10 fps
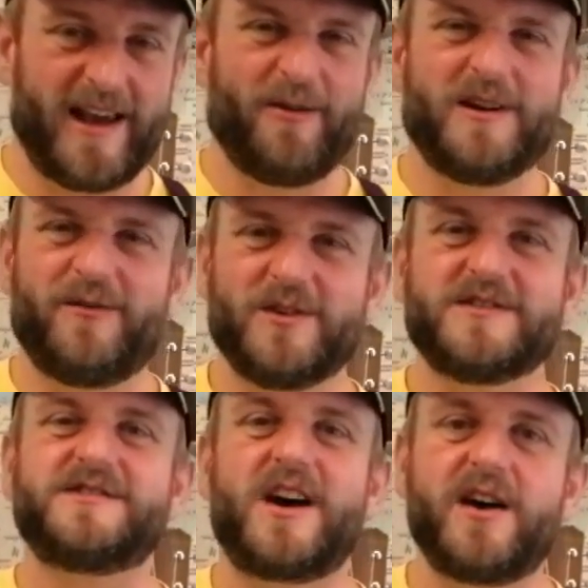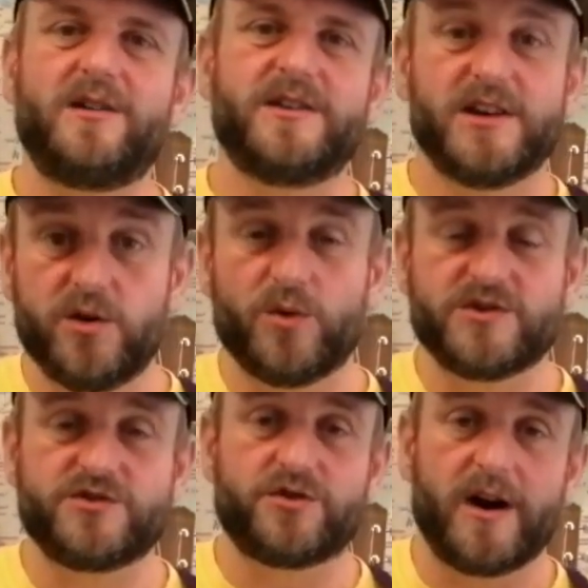hear a different style that you
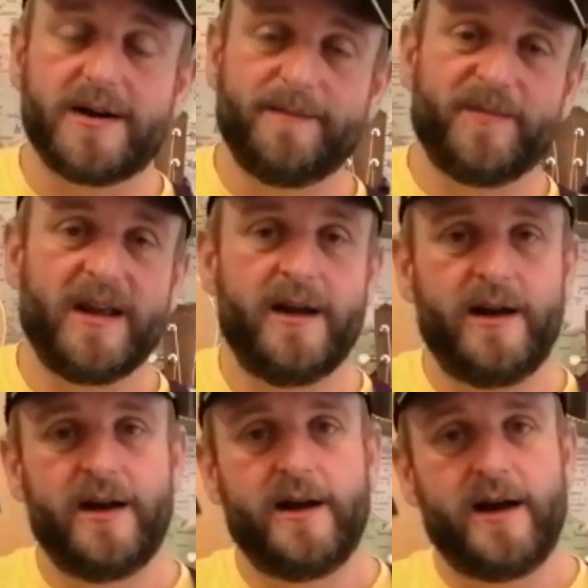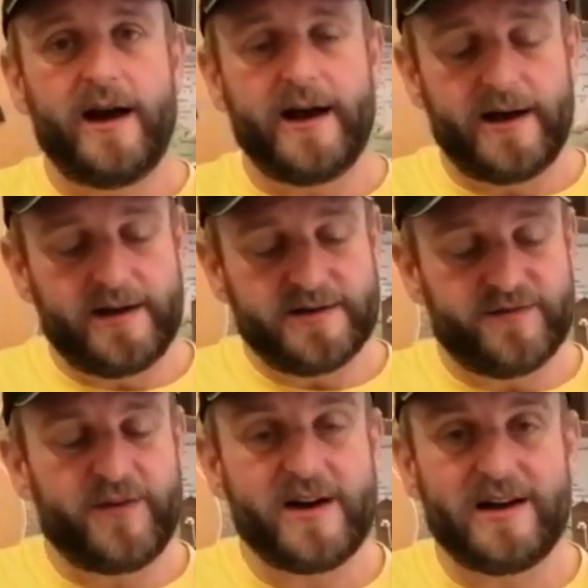want to try.
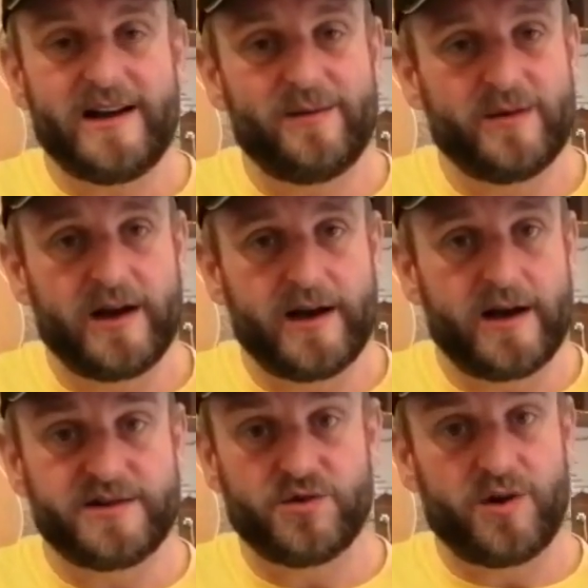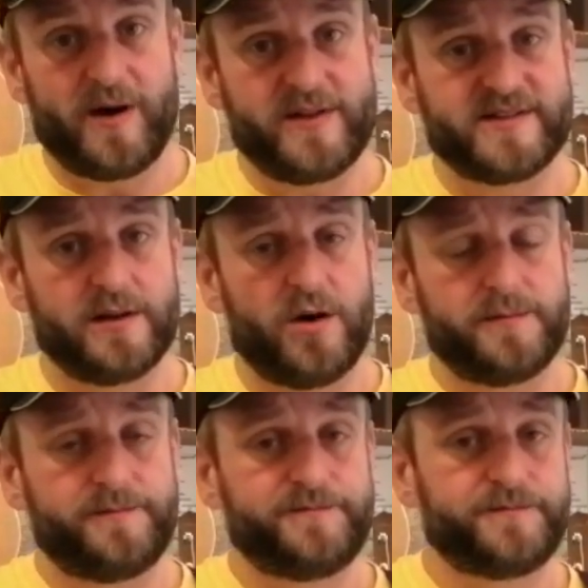And finally, I talk about this a
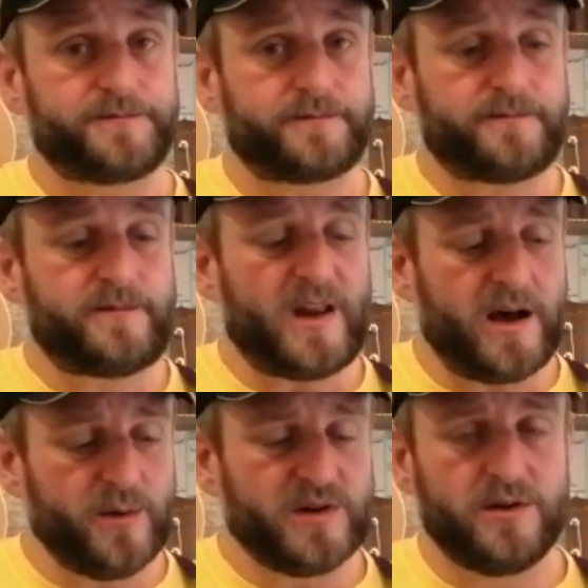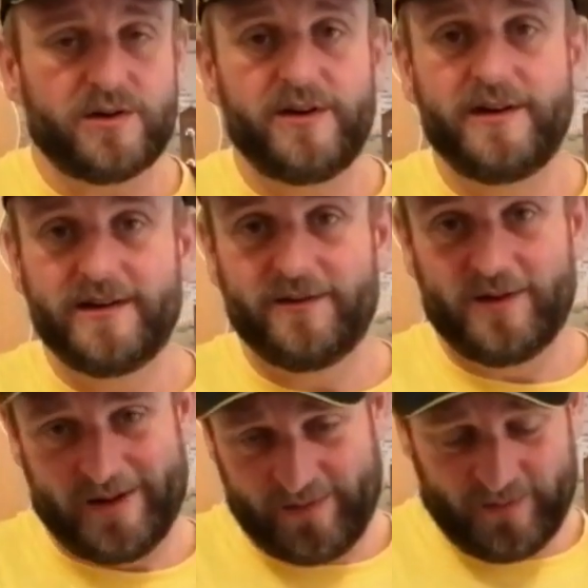lot, I would look
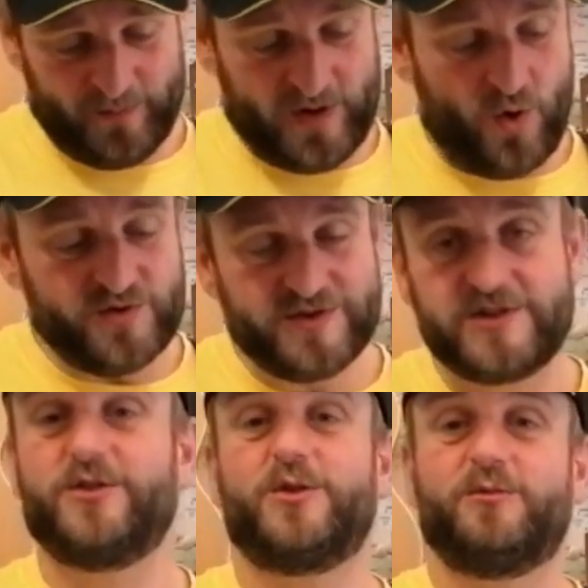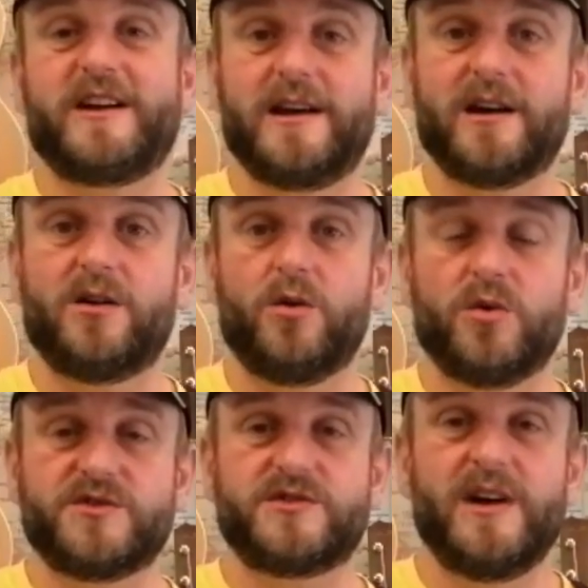beyond your regular
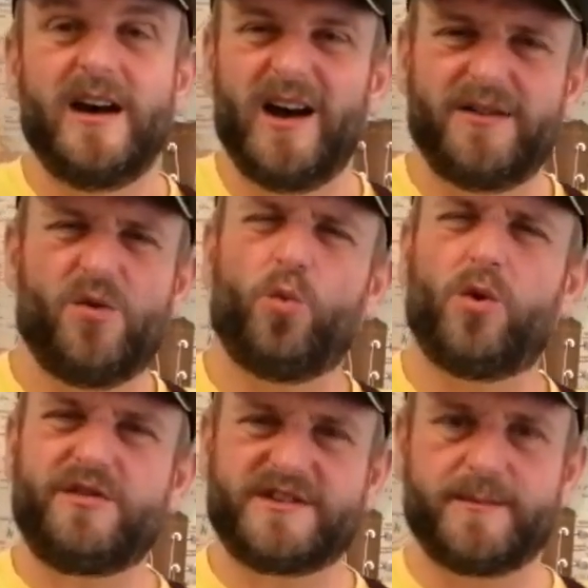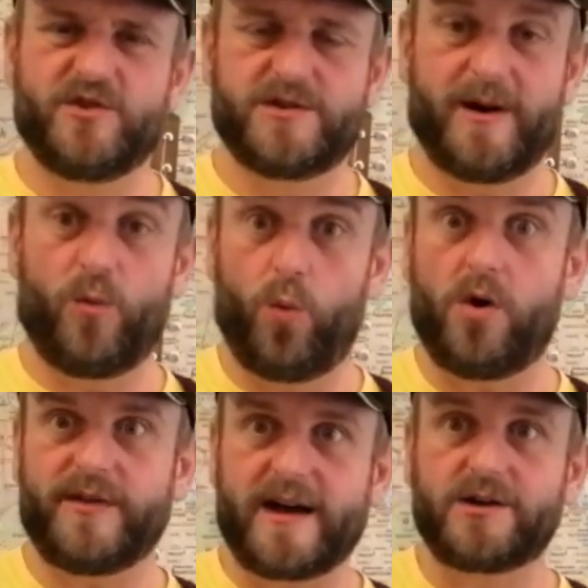chords and not worry so much about
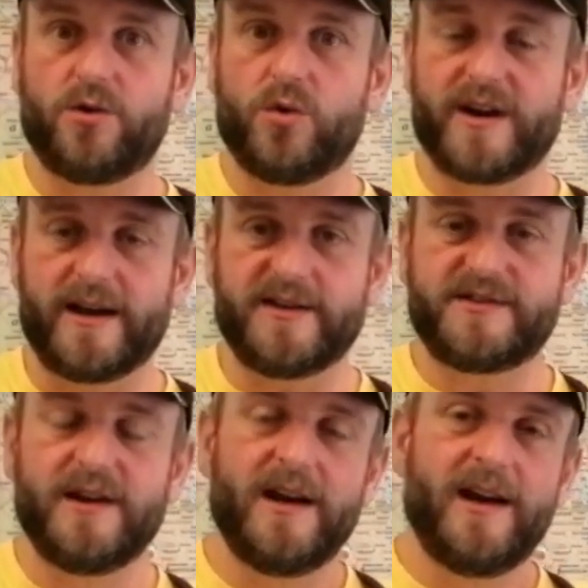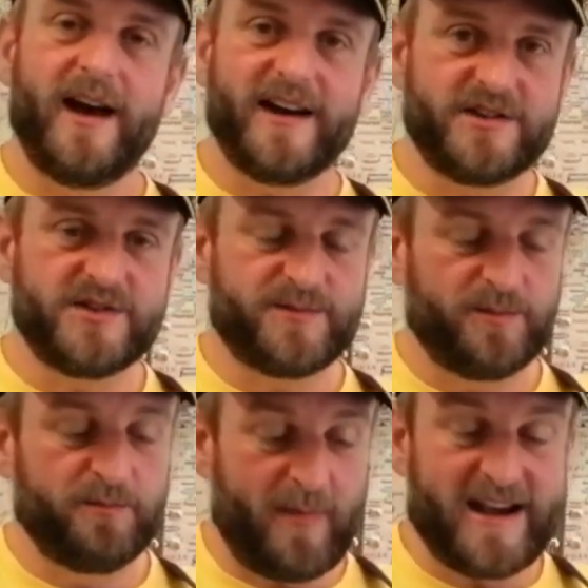what that chord is, and
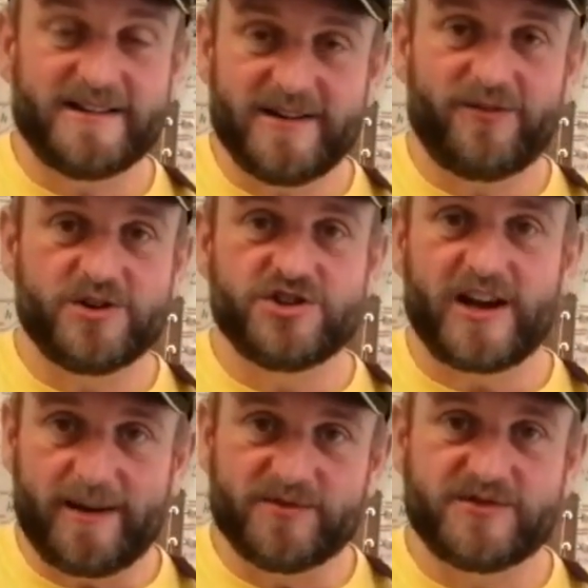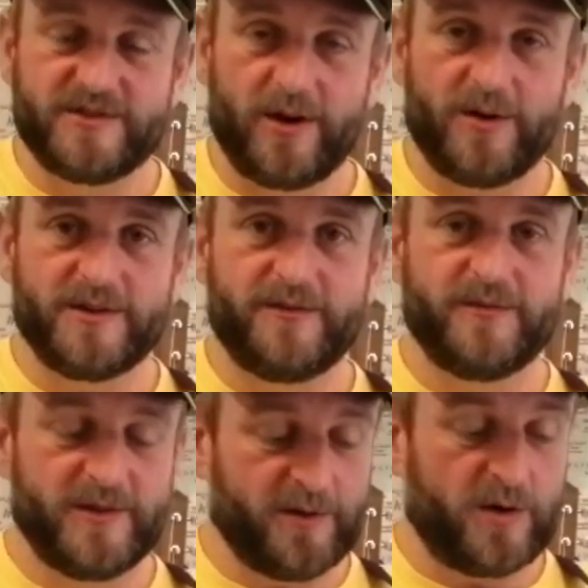just make different shapes on
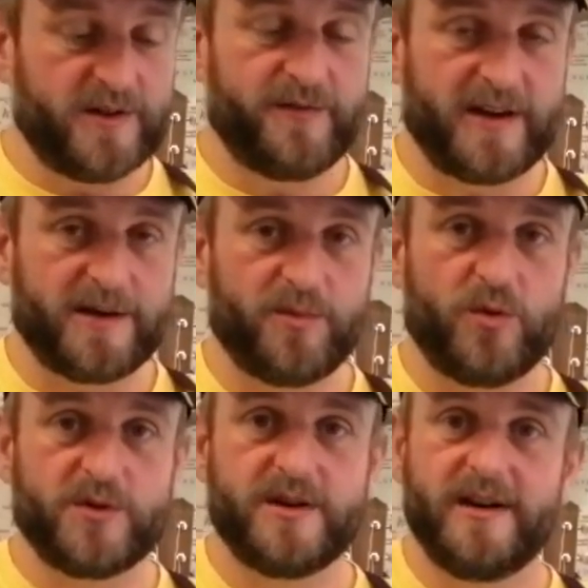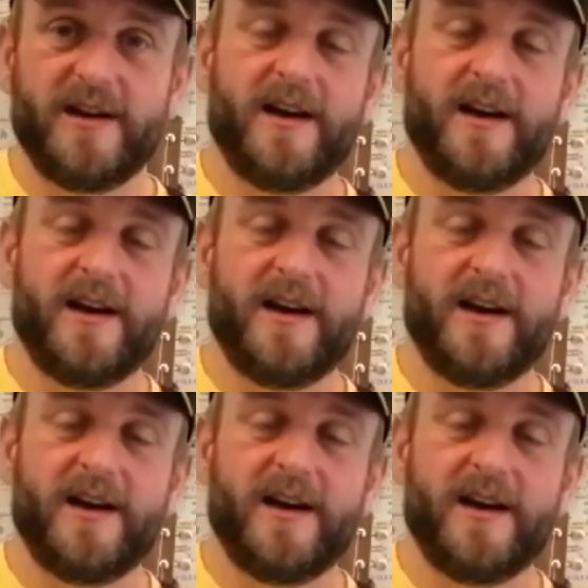the fingerboard.